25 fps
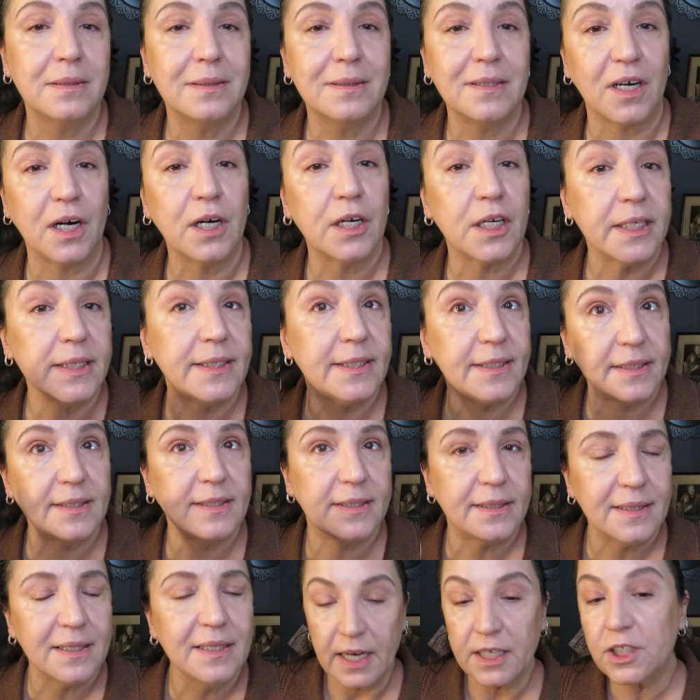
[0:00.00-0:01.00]

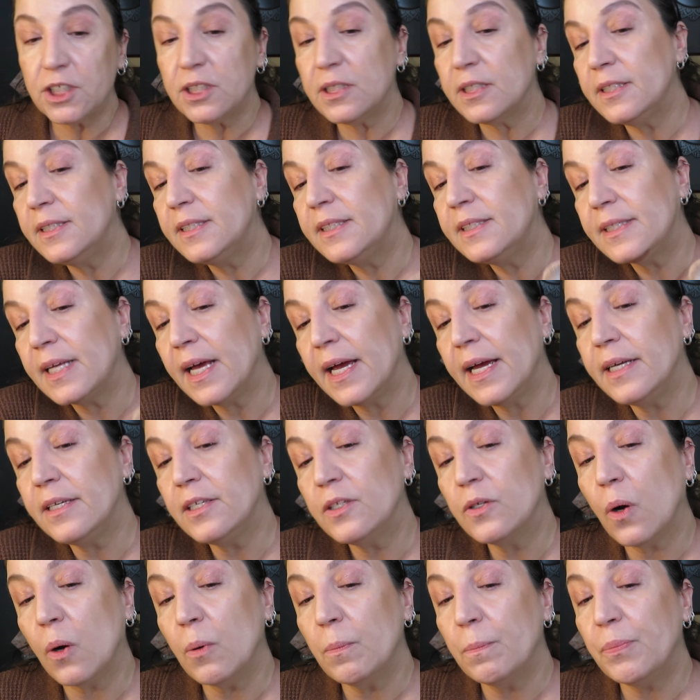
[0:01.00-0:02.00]
artists, actually say
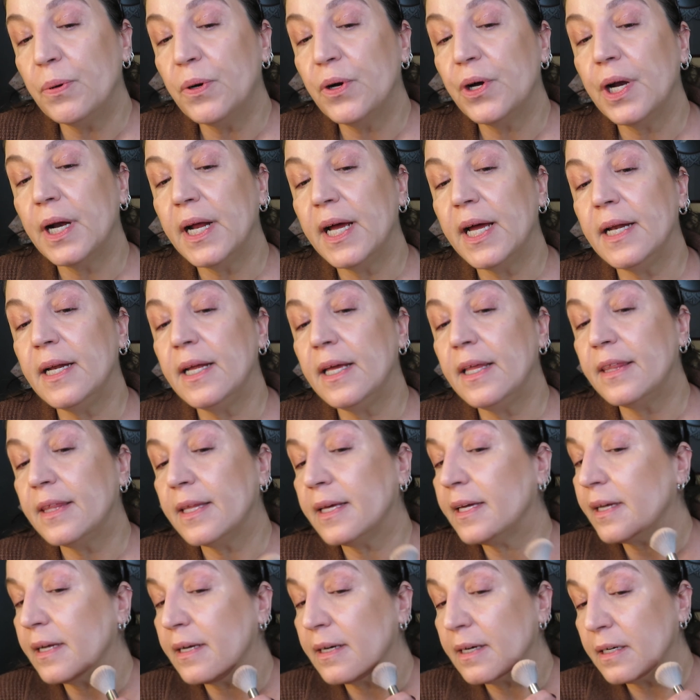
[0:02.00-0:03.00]
don't put
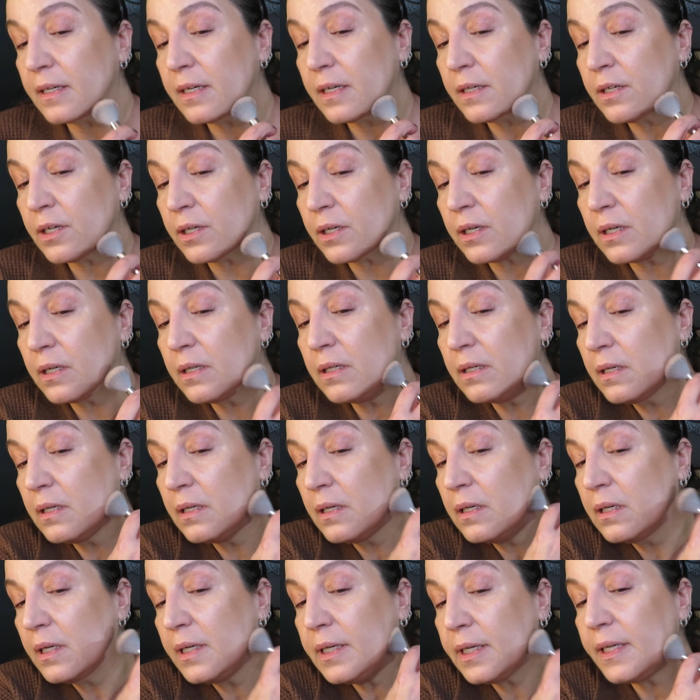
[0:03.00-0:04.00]
anything under
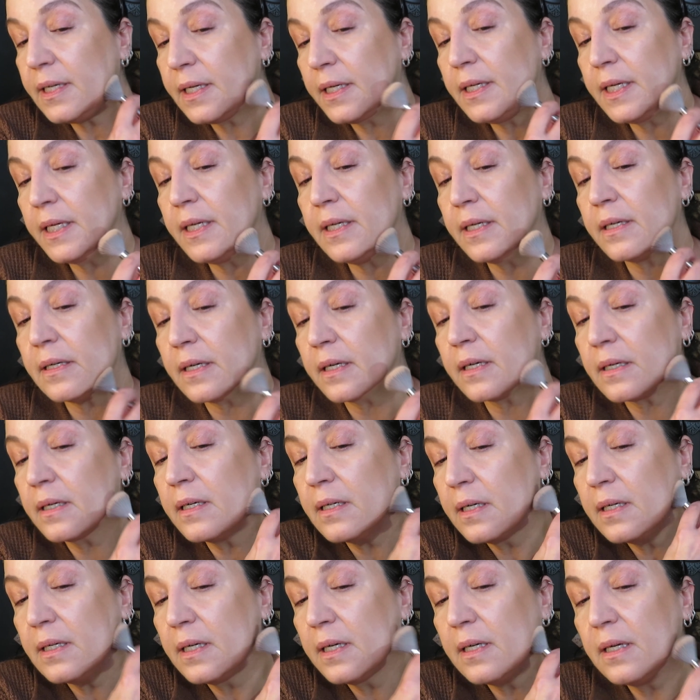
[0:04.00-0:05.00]
here.
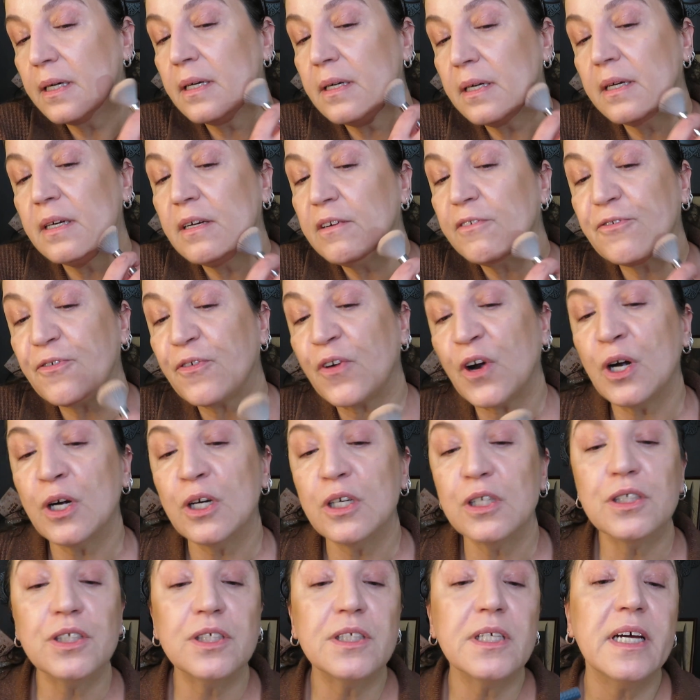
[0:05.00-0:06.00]

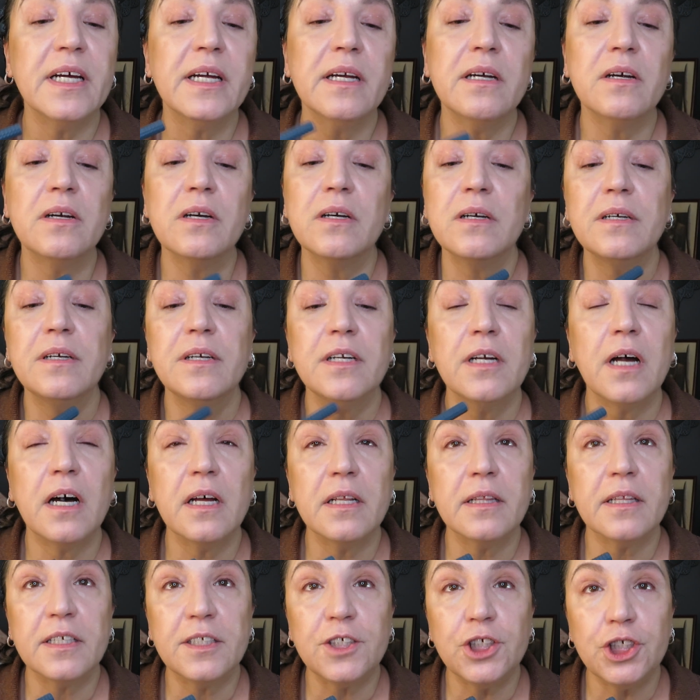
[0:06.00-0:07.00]
First I heard
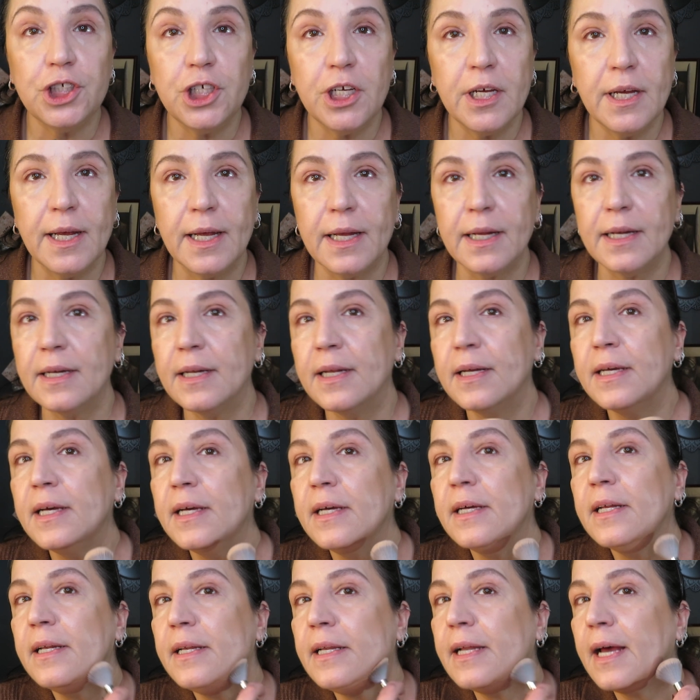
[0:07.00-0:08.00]
not the chin,
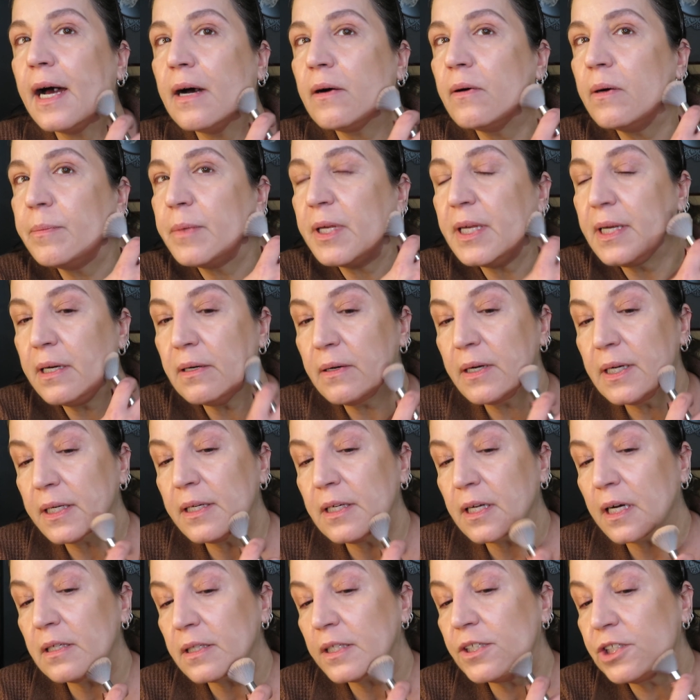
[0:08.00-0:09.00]
now I'm hearing
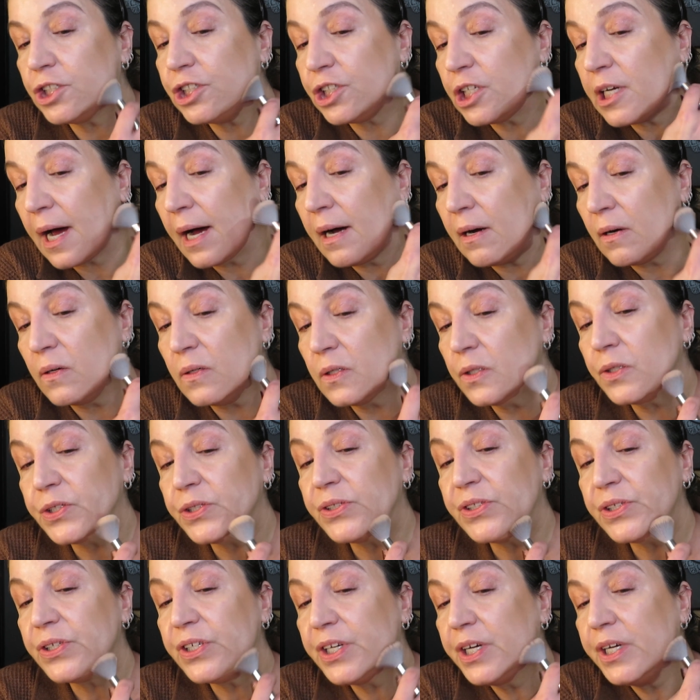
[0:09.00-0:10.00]
not the
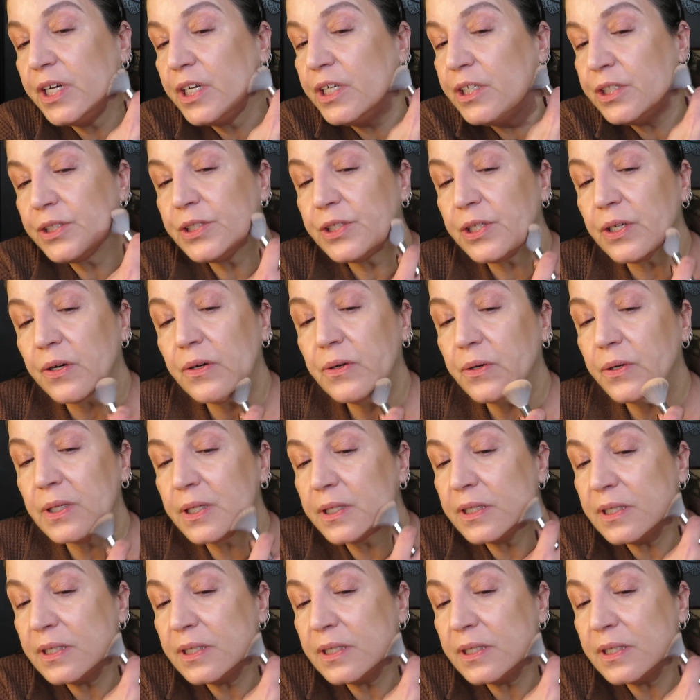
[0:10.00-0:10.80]
jowls. So